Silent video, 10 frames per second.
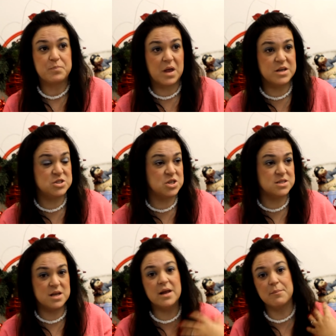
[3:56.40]
It's
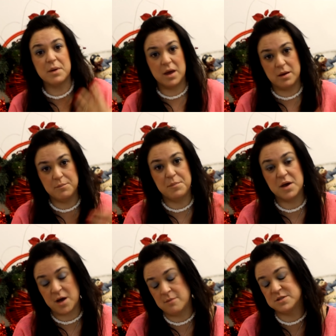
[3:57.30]
just, it, it,
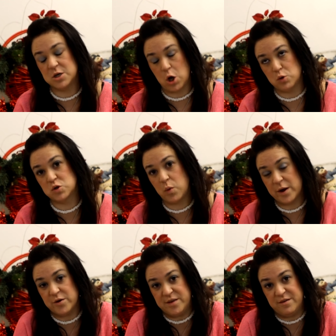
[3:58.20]
it comes and goes
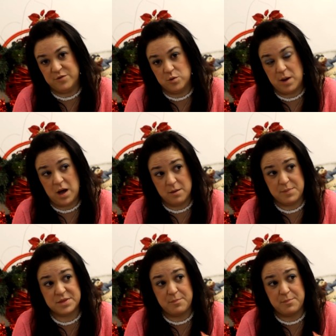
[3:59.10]
quicker than the flu bug, but the